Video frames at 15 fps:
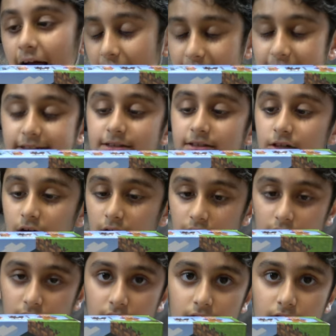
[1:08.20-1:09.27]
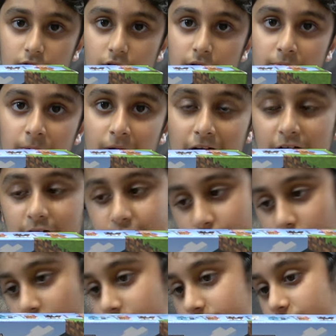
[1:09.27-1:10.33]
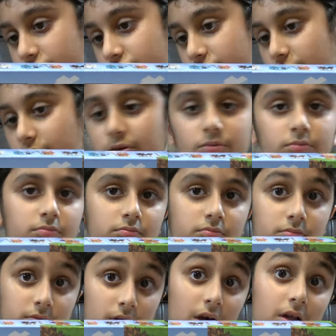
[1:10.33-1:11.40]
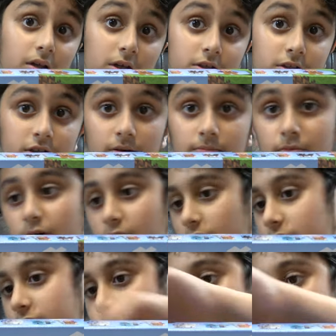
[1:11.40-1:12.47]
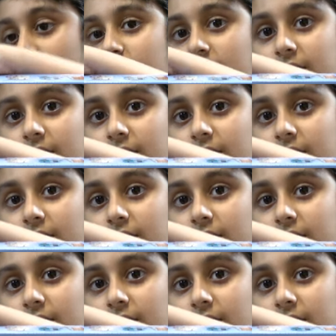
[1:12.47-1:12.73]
And uh, Grand Empire of Rome, so yeah, let's unbox.